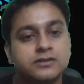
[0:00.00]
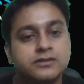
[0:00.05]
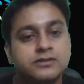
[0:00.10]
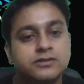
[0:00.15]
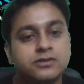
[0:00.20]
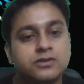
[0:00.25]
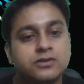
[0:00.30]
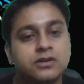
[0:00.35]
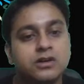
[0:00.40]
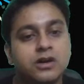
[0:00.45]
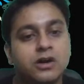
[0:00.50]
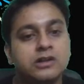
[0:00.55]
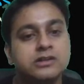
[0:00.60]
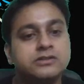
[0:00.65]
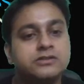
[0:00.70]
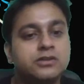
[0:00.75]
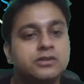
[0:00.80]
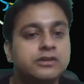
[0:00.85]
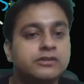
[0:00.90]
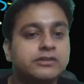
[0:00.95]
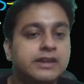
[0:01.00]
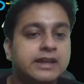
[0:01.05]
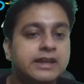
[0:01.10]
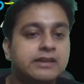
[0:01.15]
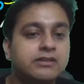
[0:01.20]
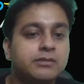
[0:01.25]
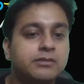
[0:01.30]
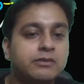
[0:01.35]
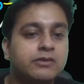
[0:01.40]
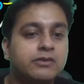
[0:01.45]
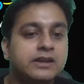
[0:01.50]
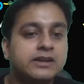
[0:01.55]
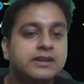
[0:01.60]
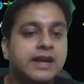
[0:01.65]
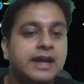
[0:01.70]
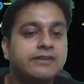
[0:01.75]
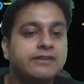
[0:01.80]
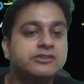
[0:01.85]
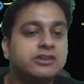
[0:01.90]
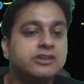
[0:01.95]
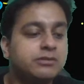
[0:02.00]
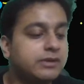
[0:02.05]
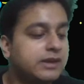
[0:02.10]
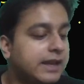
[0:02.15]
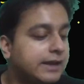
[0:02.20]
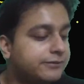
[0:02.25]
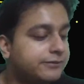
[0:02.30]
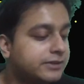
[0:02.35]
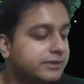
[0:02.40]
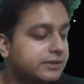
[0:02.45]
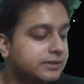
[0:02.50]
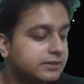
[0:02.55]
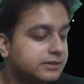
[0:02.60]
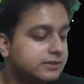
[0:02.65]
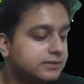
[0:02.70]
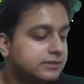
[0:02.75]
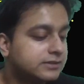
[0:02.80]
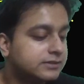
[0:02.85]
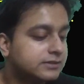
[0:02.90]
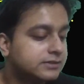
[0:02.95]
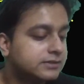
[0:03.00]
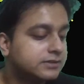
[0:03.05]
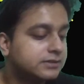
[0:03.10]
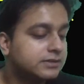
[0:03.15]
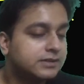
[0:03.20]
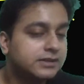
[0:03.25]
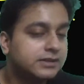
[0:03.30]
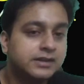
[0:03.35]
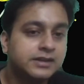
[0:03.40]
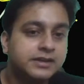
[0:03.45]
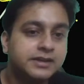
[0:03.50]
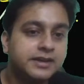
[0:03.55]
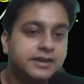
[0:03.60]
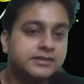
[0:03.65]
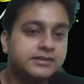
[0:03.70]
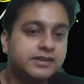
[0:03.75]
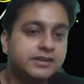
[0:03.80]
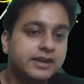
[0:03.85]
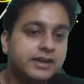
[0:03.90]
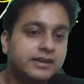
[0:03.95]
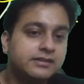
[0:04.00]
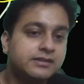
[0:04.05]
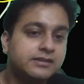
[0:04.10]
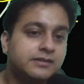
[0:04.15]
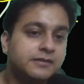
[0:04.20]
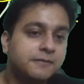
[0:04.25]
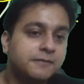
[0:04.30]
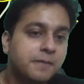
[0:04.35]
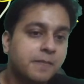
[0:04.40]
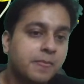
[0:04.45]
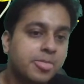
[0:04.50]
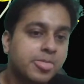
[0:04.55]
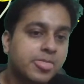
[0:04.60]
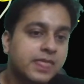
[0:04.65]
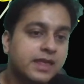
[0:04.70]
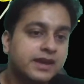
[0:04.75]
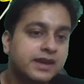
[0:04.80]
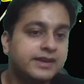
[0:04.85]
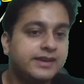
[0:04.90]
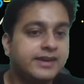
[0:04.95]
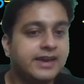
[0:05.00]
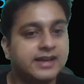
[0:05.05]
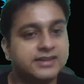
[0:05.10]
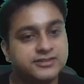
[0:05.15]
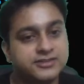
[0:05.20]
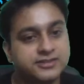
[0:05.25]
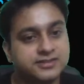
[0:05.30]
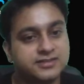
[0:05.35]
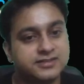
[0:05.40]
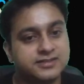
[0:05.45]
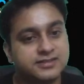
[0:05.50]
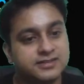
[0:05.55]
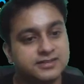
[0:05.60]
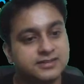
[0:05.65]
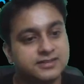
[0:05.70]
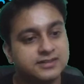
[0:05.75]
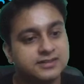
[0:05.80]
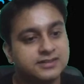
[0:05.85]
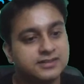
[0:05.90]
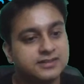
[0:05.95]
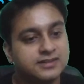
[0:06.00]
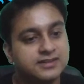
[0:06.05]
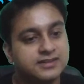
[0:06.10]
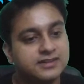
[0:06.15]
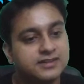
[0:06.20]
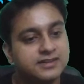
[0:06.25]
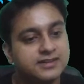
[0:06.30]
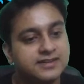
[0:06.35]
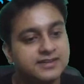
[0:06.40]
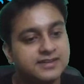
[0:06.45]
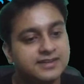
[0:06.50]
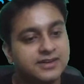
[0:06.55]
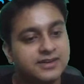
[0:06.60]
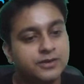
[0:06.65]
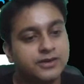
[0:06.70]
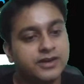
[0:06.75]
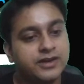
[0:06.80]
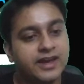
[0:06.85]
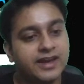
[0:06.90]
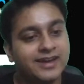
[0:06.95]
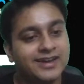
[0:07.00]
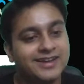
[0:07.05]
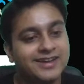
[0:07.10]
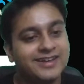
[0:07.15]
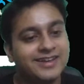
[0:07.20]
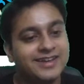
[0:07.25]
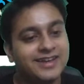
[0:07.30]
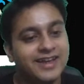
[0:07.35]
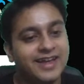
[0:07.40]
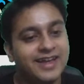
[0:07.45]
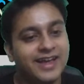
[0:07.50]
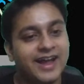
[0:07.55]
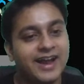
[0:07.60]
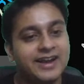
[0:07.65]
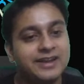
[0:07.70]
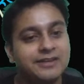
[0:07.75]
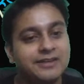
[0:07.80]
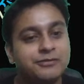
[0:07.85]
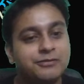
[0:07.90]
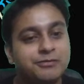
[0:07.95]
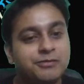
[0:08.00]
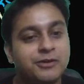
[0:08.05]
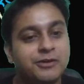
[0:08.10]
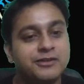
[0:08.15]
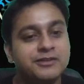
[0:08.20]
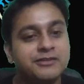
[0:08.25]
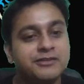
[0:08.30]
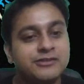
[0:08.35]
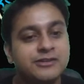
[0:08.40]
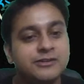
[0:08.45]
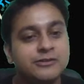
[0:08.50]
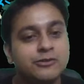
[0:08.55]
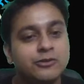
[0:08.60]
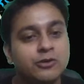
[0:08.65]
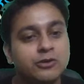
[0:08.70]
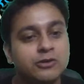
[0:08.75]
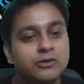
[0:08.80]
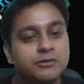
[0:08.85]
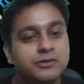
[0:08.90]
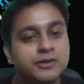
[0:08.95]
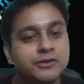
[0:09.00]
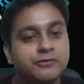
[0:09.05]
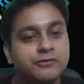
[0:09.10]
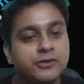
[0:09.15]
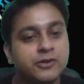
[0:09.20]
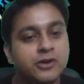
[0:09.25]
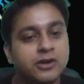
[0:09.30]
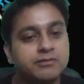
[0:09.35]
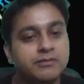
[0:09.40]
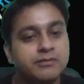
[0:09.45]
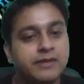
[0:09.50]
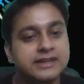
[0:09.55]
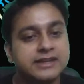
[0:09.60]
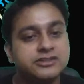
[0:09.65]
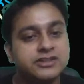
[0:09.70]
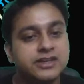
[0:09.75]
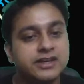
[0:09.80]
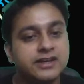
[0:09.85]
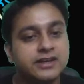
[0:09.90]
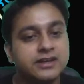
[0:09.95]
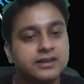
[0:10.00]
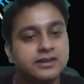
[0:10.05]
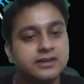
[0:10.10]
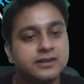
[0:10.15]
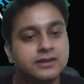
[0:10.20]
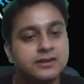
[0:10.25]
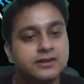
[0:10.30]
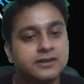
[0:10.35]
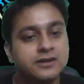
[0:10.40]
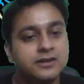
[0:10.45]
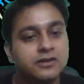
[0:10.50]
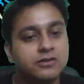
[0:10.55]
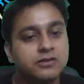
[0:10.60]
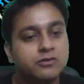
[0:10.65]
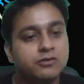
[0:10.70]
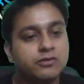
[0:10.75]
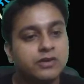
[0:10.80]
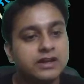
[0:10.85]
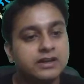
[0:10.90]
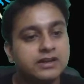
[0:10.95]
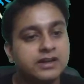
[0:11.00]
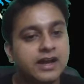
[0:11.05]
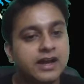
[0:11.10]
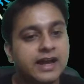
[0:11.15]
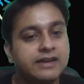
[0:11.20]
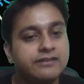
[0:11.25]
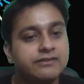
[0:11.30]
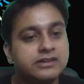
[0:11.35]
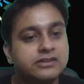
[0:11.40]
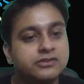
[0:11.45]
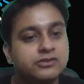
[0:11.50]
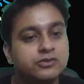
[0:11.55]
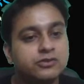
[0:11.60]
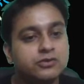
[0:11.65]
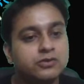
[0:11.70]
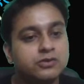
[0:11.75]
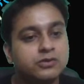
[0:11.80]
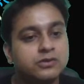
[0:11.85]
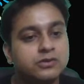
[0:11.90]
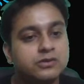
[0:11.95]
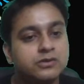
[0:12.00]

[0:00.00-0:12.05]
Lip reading: so also there will be one guy which will be left. Isn't it? Yes. Okay. And if you are matching one guy with 2,